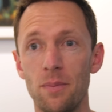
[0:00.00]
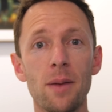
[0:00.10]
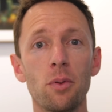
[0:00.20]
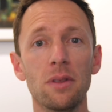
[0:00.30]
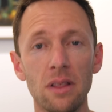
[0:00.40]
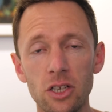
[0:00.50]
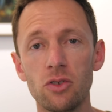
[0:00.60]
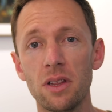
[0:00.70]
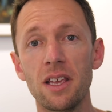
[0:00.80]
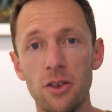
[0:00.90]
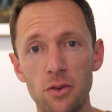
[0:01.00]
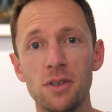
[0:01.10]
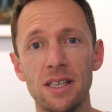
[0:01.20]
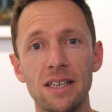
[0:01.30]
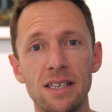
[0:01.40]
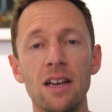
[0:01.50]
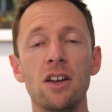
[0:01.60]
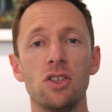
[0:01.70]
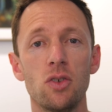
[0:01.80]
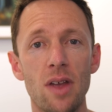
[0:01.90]
People literally use this
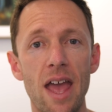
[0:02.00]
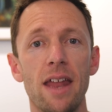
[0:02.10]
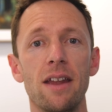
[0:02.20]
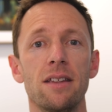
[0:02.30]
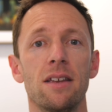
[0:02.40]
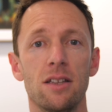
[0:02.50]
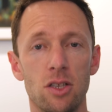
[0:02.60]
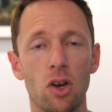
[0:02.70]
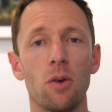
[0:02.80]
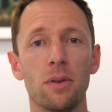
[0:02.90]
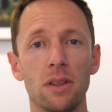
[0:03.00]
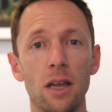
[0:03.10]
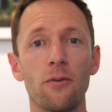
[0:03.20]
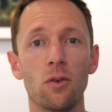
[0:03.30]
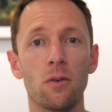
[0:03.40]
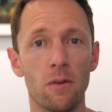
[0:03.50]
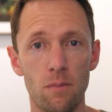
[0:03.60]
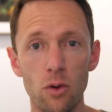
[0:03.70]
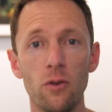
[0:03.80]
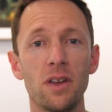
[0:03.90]
to edit top level
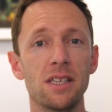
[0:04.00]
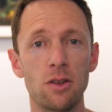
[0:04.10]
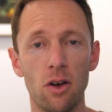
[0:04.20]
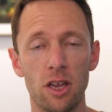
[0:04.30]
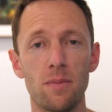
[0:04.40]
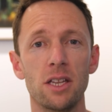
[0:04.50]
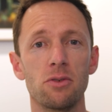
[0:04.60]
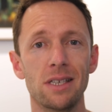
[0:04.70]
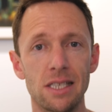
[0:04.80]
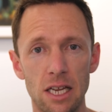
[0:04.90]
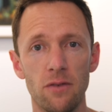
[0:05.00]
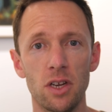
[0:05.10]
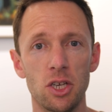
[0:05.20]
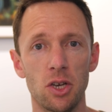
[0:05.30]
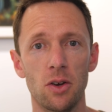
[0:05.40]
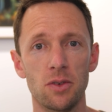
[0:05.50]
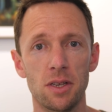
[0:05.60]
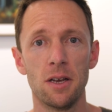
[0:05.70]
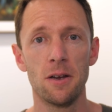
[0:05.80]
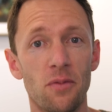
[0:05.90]
movies, documentaries, T V shows.